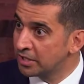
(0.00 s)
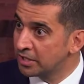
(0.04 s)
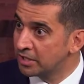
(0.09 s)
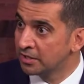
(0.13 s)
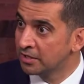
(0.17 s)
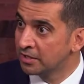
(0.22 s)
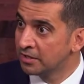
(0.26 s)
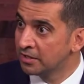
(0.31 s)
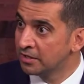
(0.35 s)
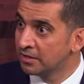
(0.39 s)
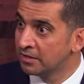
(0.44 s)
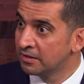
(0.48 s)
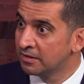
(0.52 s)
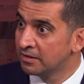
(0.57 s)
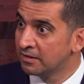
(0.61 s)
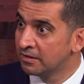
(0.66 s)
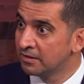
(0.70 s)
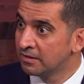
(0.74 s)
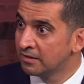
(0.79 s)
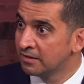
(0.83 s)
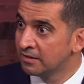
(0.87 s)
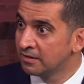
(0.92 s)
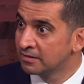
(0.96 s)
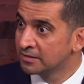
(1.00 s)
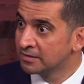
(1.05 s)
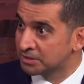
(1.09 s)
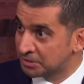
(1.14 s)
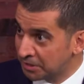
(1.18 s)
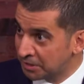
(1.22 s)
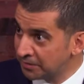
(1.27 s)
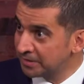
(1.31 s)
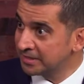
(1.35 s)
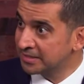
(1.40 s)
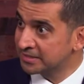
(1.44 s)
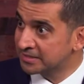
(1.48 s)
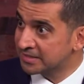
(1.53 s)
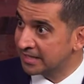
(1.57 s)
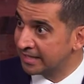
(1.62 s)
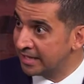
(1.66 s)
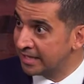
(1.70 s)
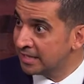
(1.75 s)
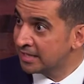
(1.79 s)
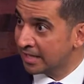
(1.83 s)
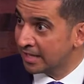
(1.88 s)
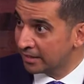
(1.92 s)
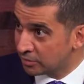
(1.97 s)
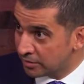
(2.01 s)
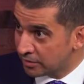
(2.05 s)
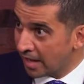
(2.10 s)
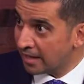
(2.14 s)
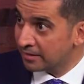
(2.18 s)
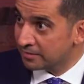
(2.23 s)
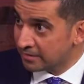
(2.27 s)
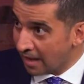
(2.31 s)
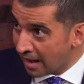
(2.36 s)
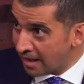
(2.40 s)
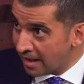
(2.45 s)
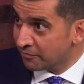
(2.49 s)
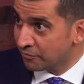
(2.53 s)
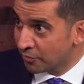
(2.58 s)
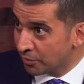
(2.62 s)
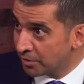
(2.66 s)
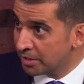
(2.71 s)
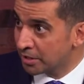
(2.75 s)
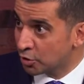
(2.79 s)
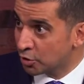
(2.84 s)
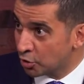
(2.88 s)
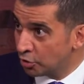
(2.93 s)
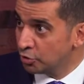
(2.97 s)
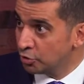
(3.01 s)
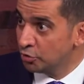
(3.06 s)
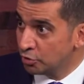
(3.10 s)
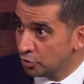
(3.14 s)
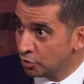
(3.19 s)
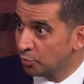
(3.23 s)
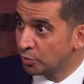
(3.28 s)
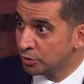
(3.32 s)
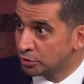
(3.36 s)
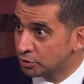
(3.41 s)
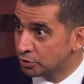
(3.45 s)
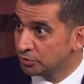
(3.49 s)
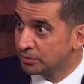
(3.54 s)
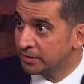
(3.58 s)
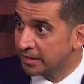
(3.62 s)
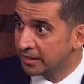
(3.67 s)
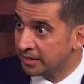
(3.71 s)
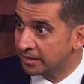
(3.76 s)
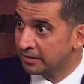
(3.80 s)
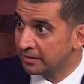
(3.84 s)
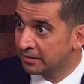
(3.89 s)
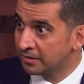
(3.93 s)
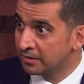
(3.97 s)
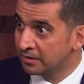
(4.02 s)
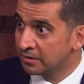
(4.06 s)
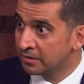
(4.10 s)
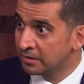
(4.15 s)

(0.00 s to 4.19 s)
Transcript: No, no. Seriously, he can't. Dai Vernon couldn't do what you did.